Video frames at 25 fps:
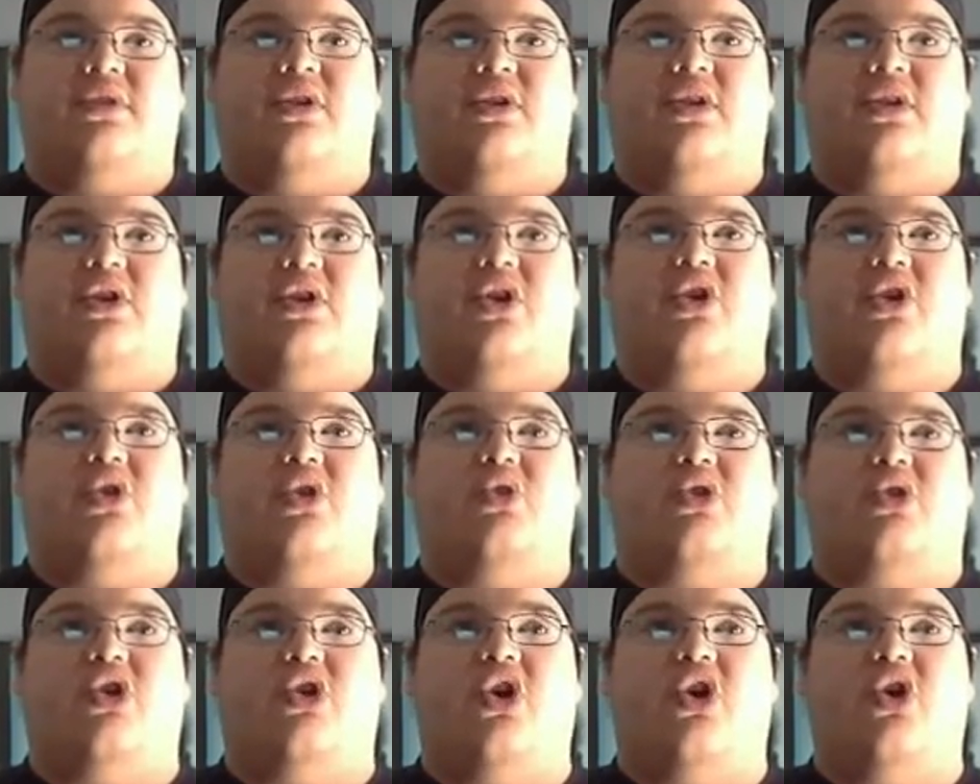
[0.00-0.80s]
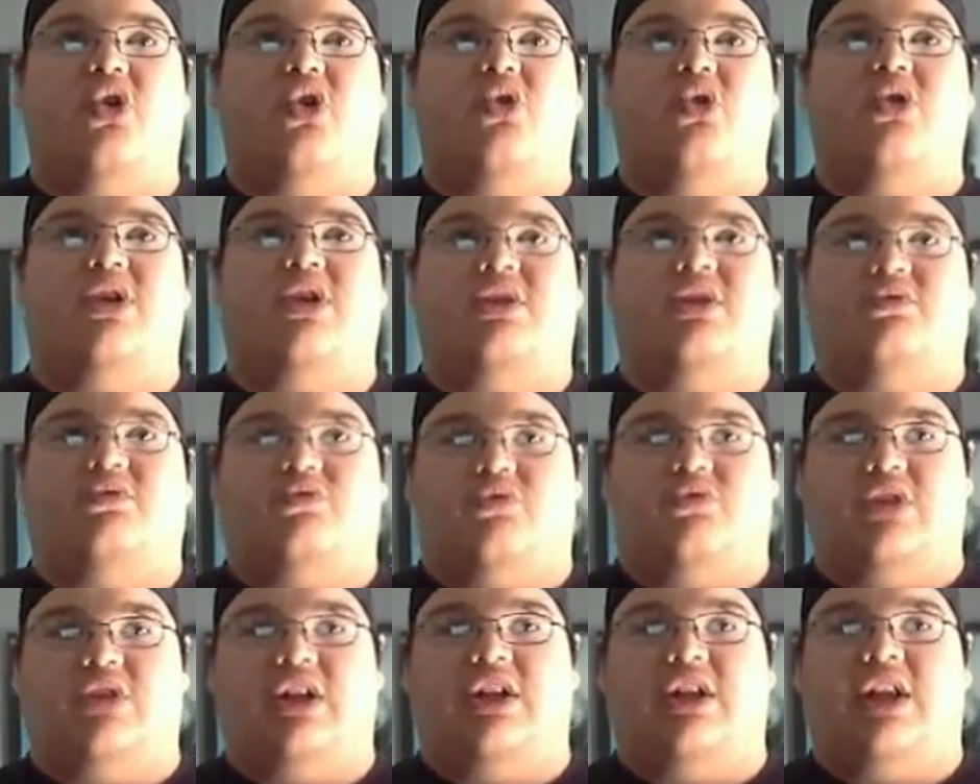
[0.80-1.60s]
Hulk Hogan
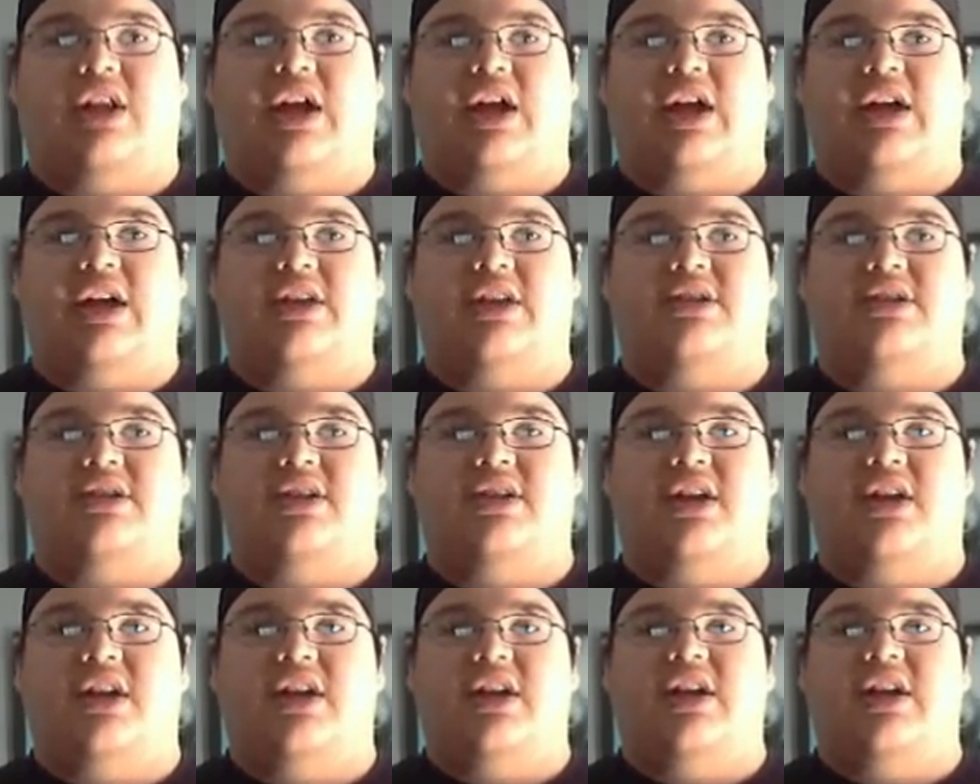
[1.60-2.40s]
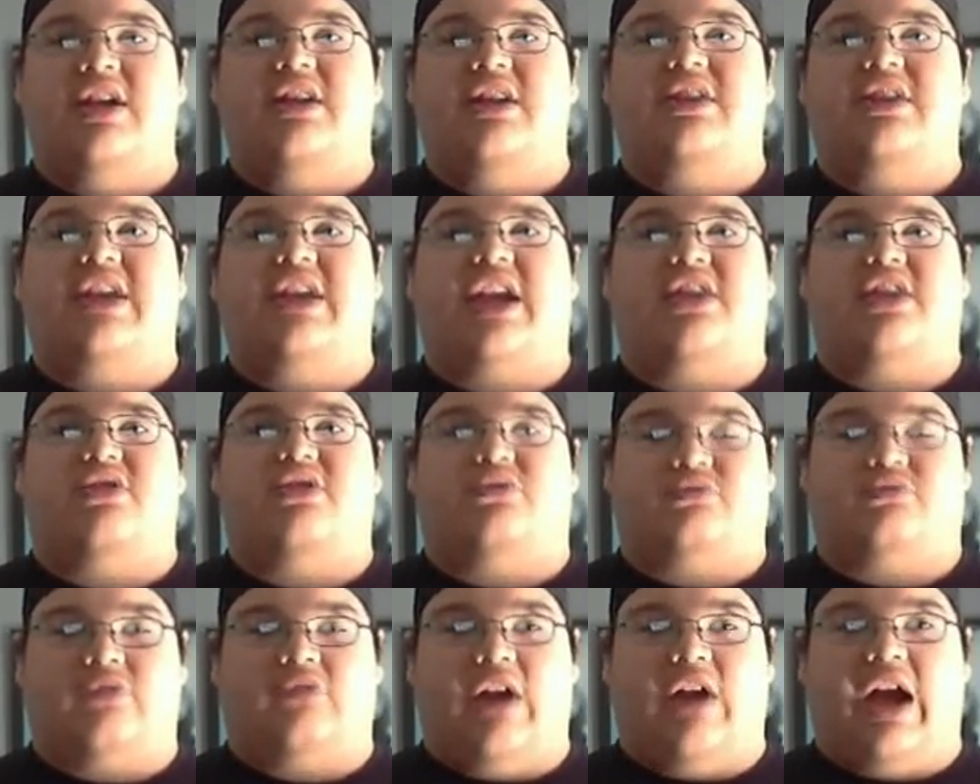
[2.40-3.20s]
realized that The
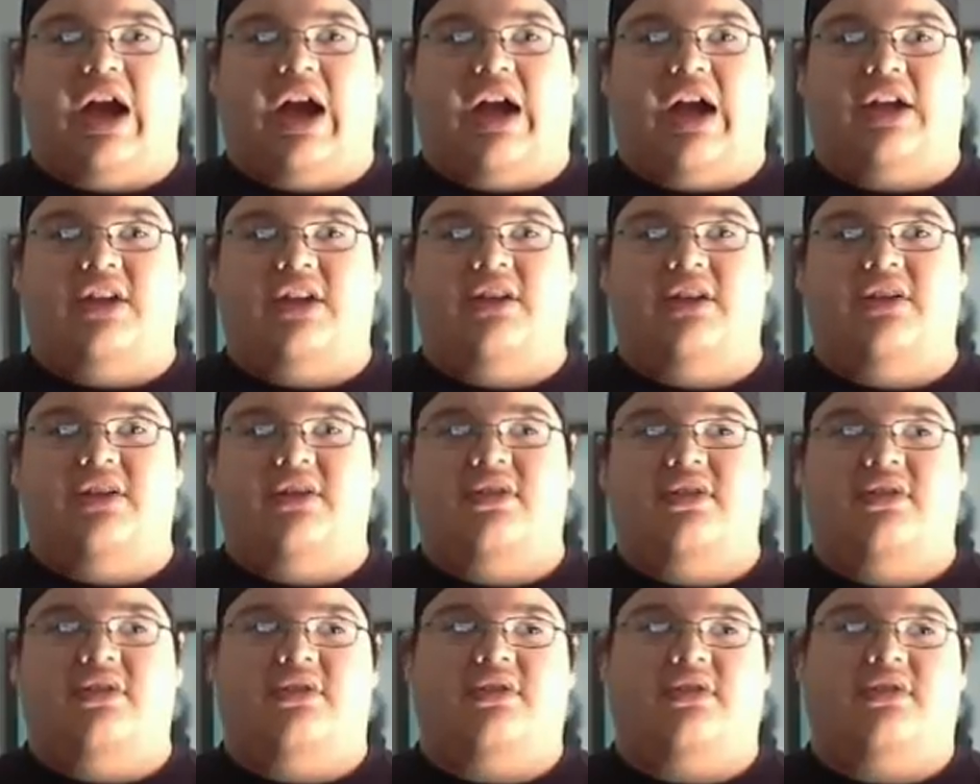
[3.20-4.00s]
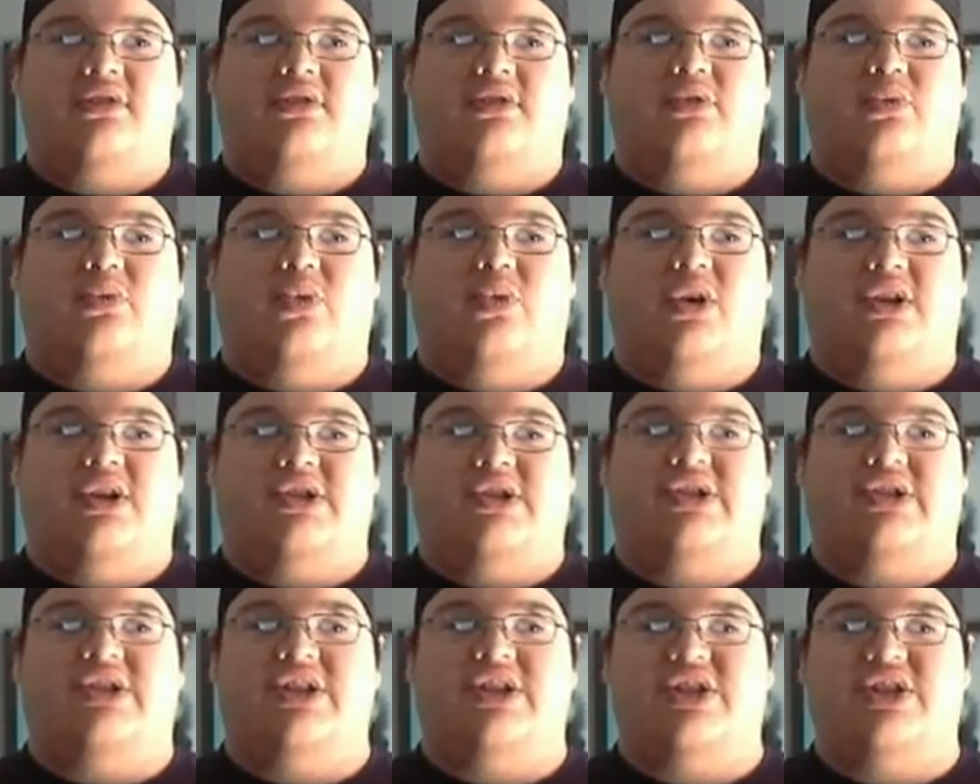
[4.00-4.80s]
Rock
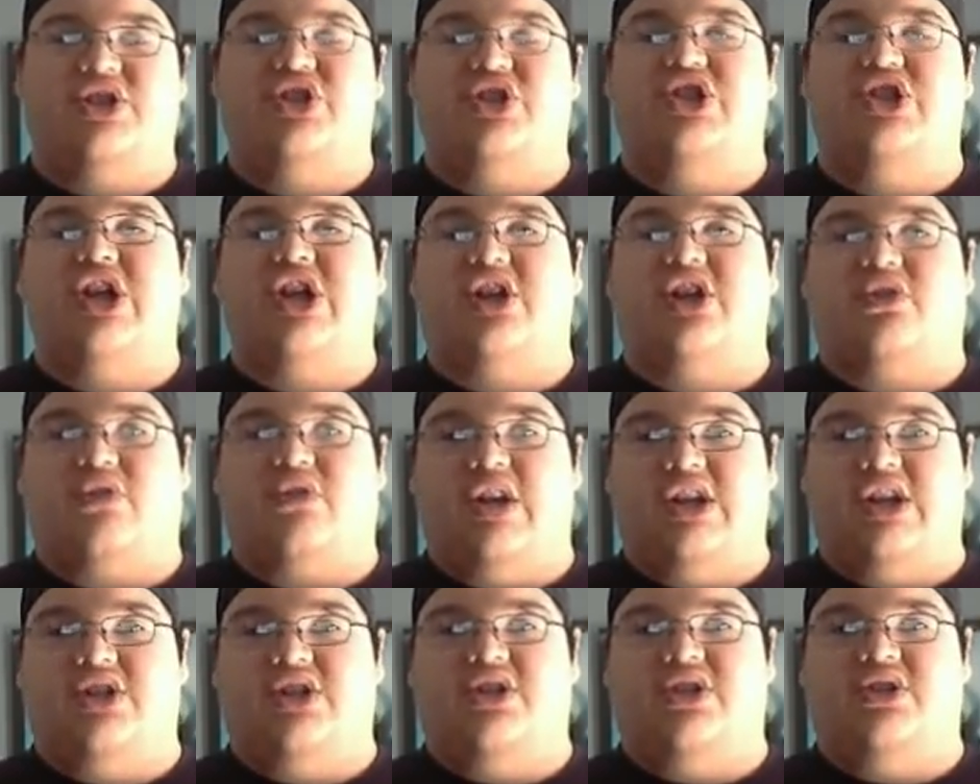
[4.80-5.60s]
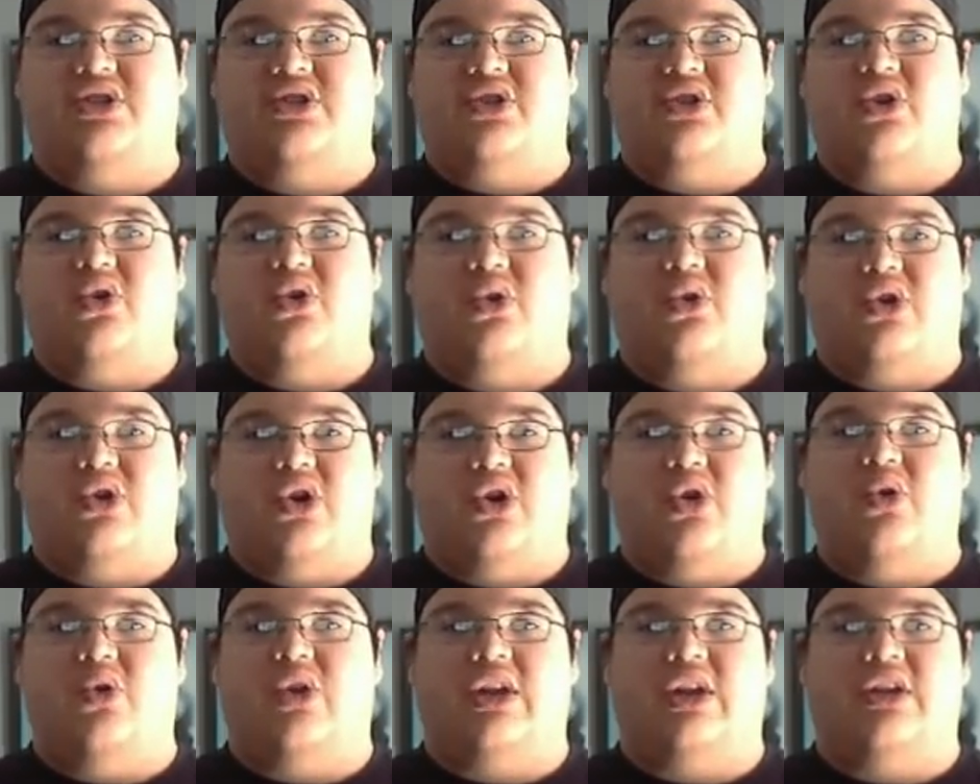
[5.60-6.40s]
was this generation's Hulk
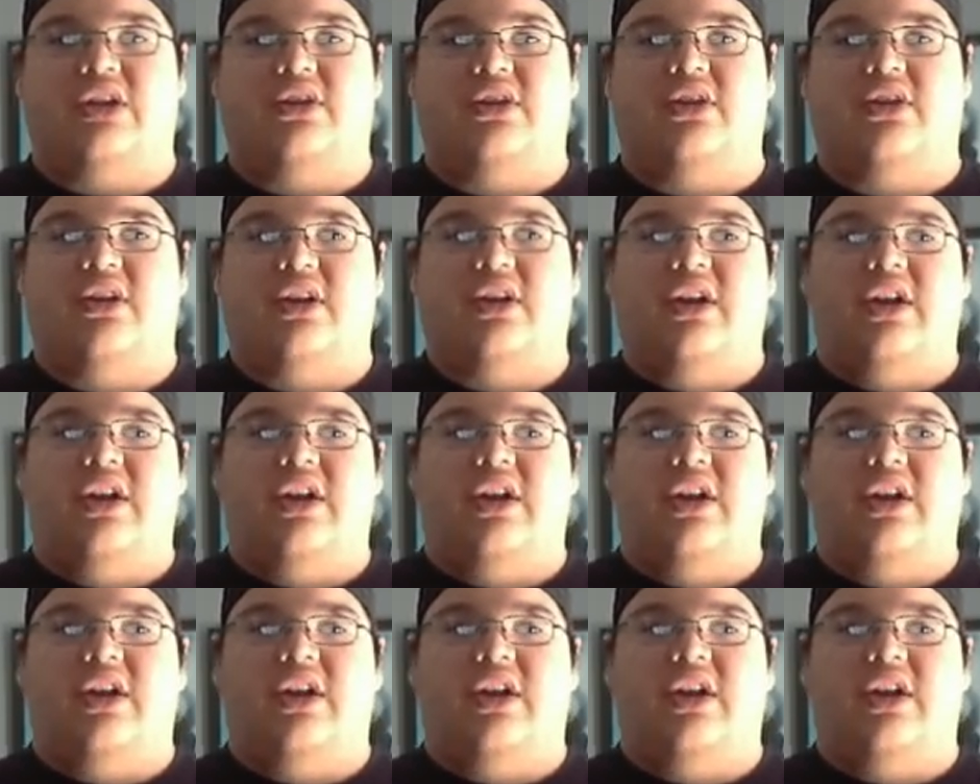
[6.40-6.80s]
Hogan.